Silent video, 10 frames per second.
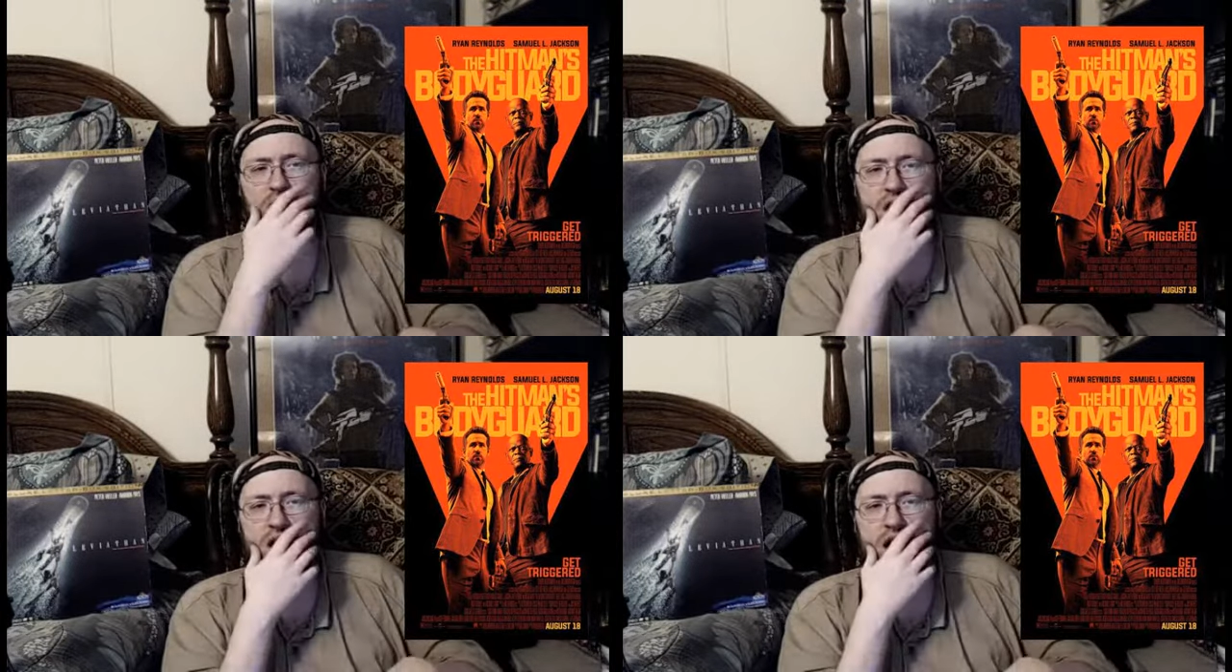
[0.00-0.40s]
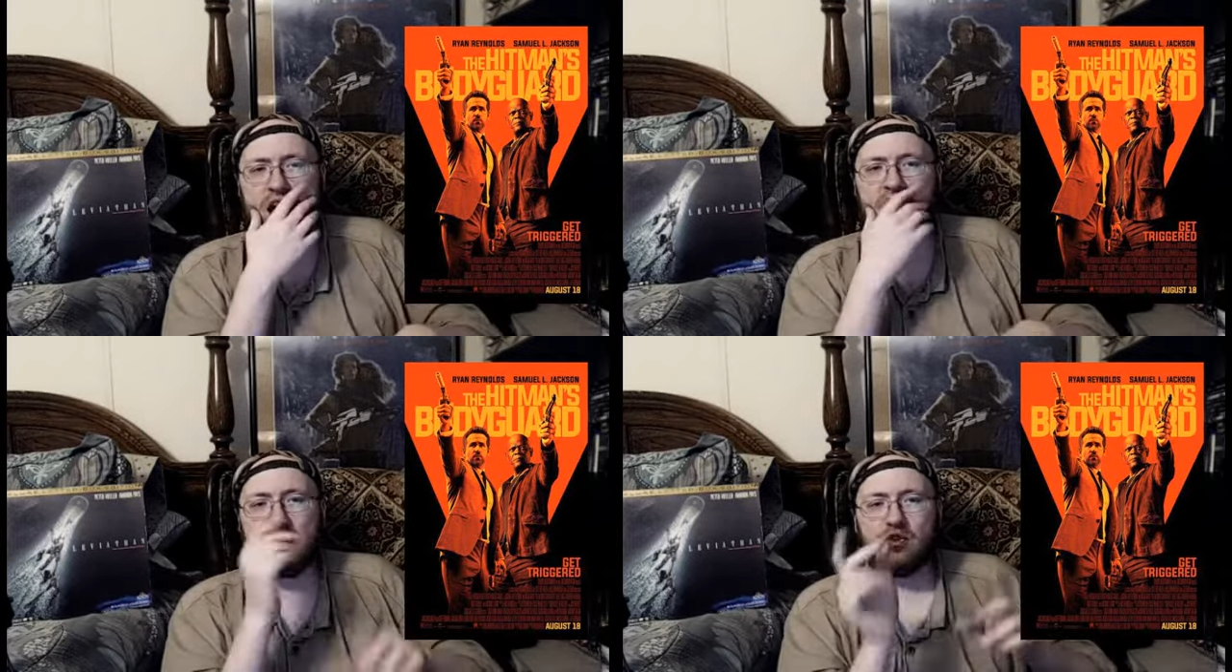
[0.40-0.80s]
And
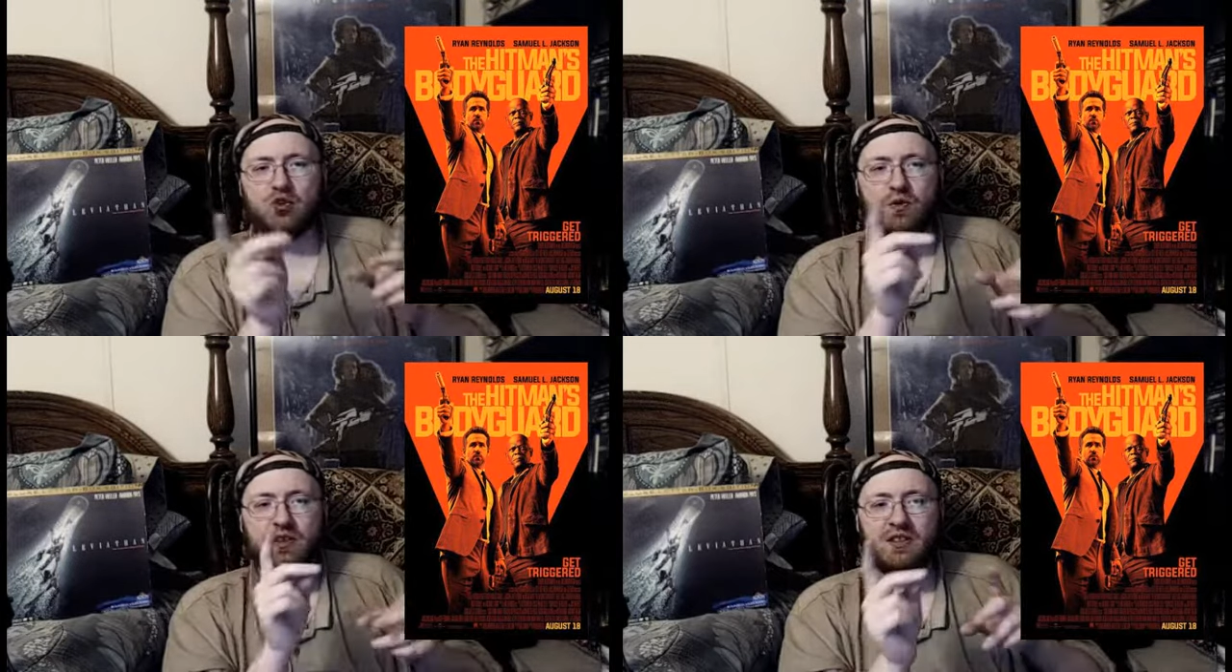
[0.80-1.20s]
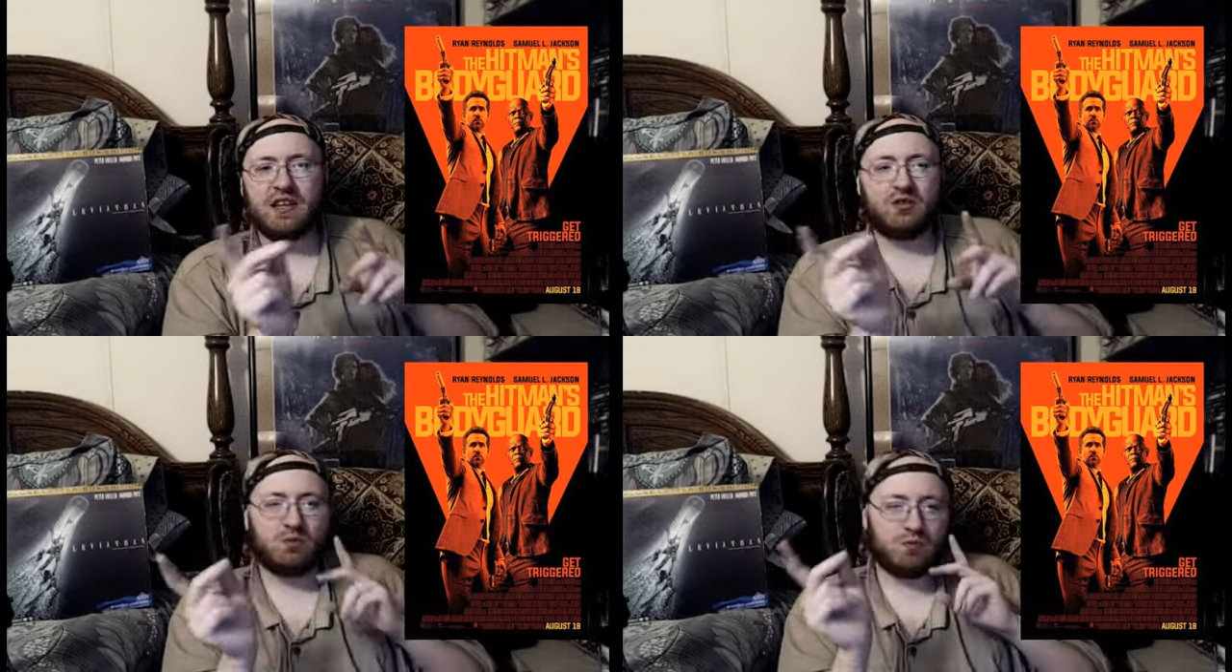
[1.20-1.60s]
I do think
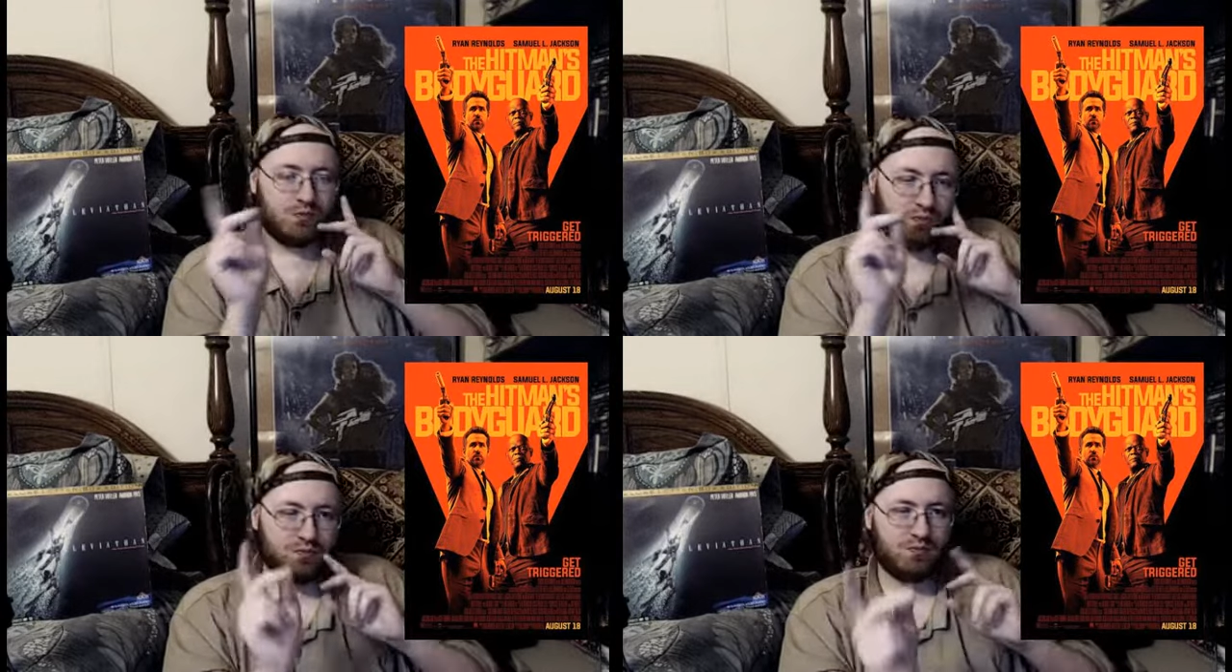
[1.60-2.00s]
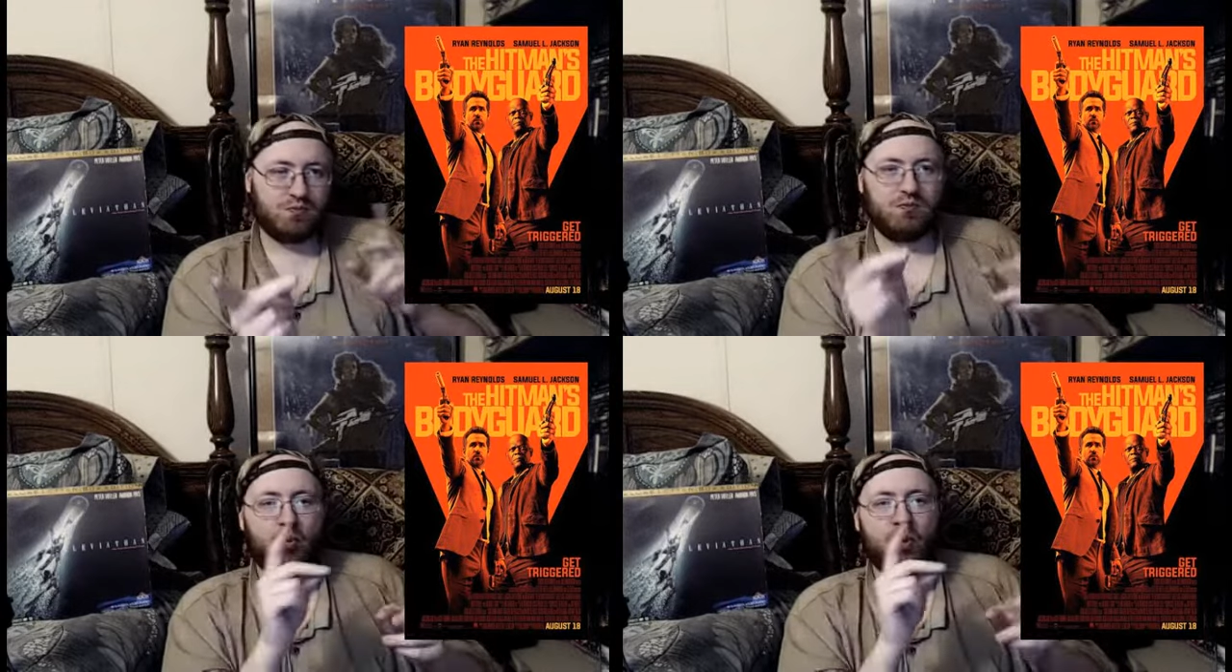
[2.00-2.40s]
that's
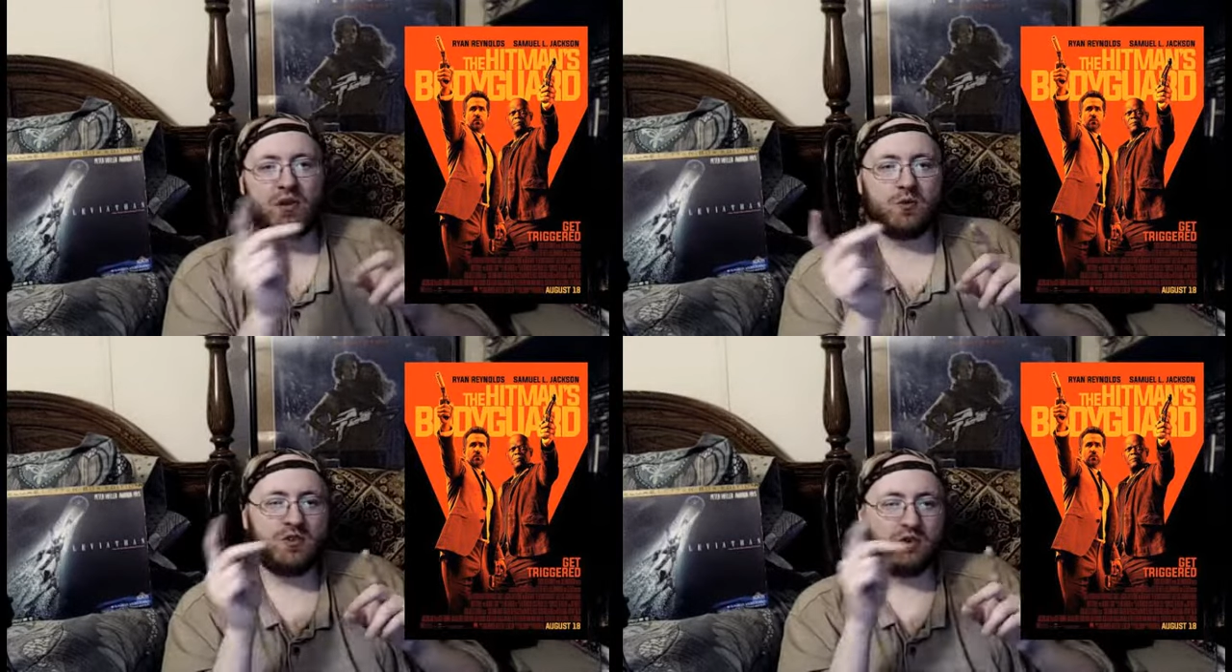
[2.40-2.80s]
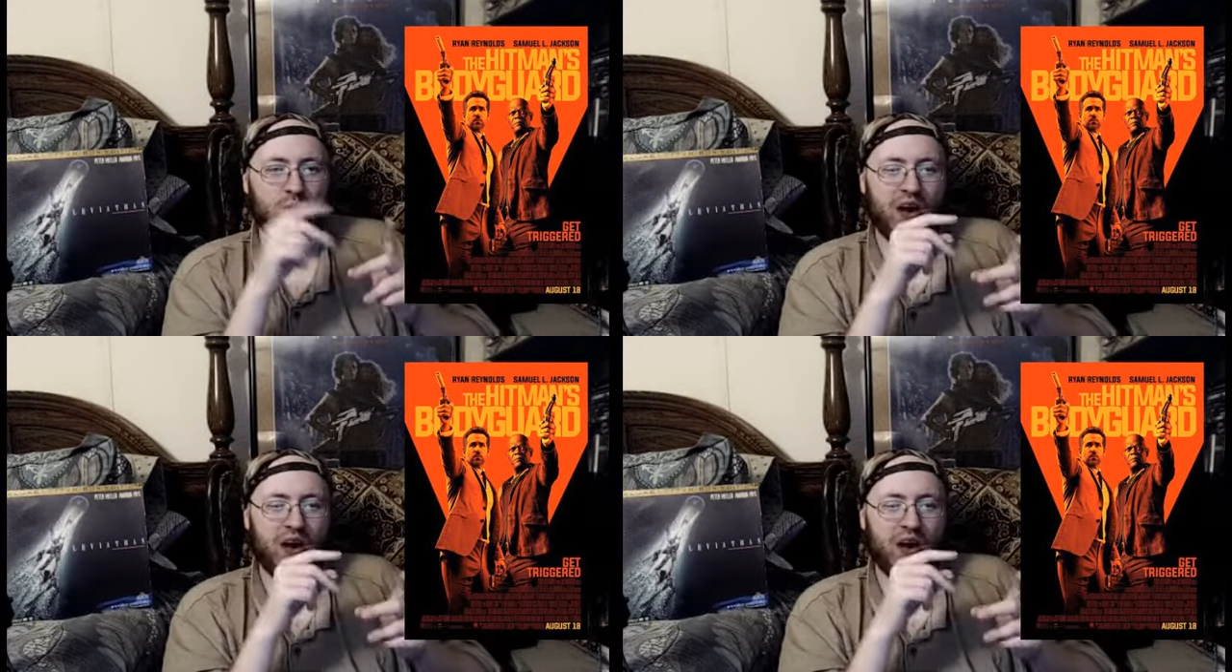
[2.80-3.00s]
one of the reasons why